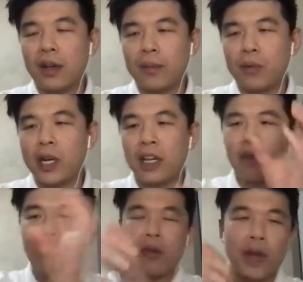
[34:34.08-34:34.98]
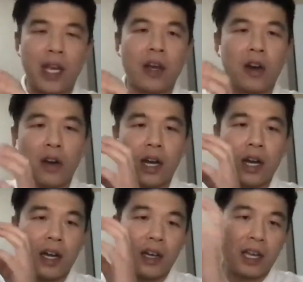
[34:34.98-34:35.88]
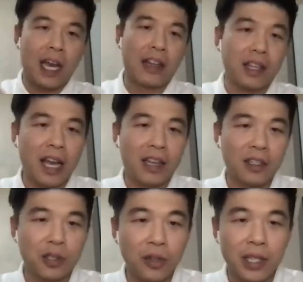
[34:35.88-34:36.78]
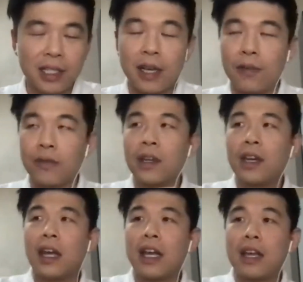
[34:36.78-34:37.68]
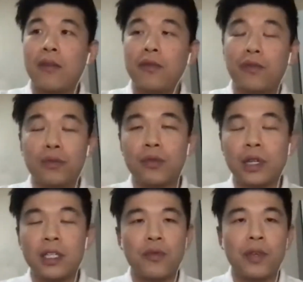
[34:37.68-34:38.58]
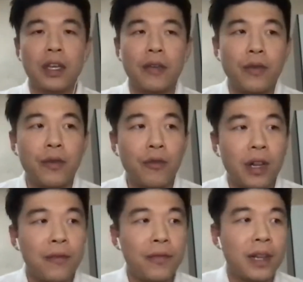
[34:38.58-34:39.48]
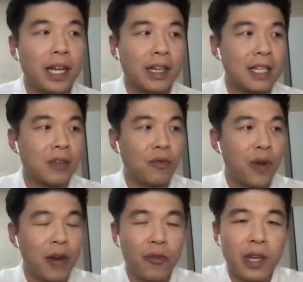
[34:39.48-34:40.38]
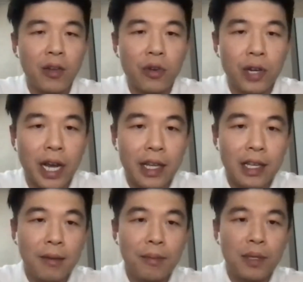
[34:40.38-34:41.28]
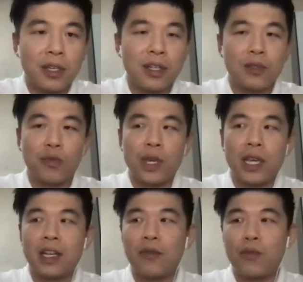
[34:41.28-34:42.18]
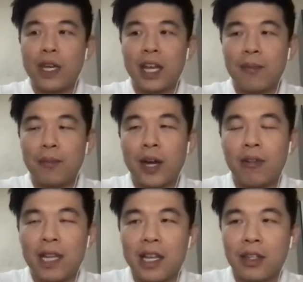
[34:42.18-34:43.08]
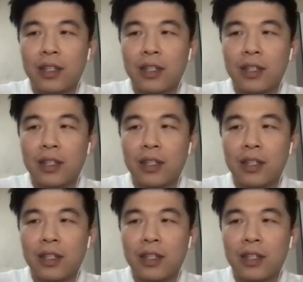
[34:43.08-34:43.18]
put in a runway at the show itself. And then to us, we really feel like that's a very good idea, because we can proudly